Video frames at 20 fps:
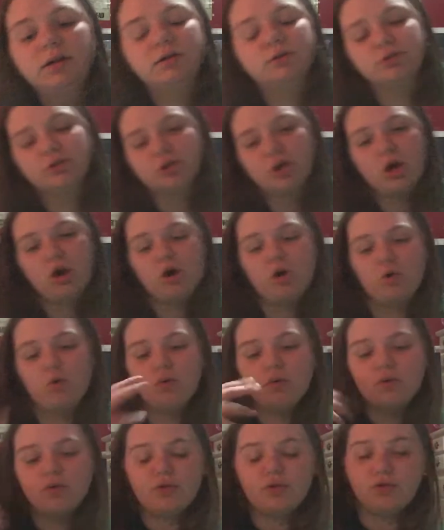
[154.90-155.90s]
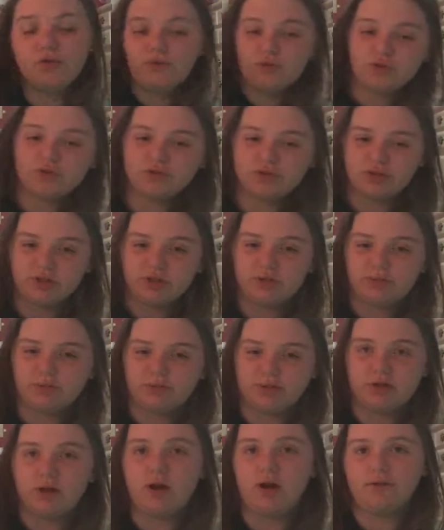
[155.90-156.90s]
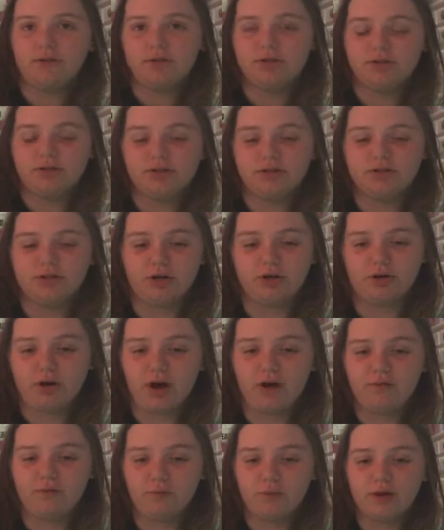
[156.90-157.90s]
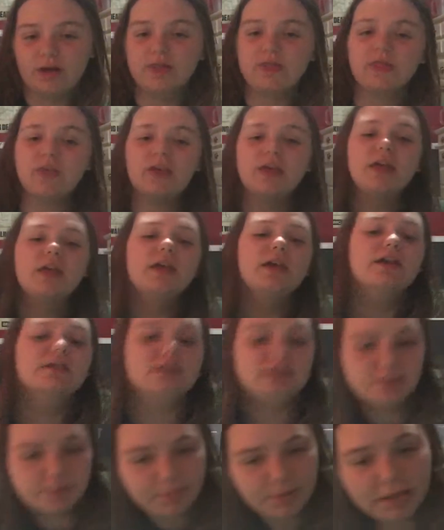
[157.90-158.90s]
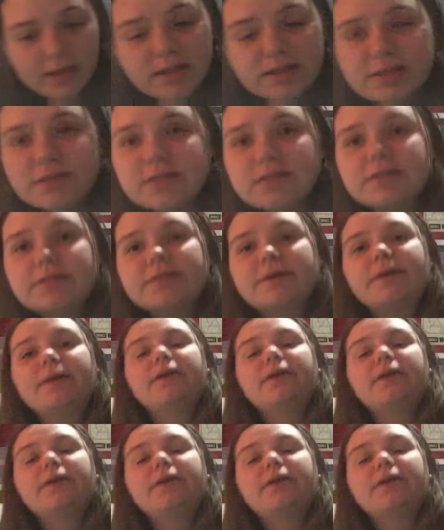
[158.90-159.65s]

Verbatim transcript: so the first thing I'm going to obviously start off with is the pins.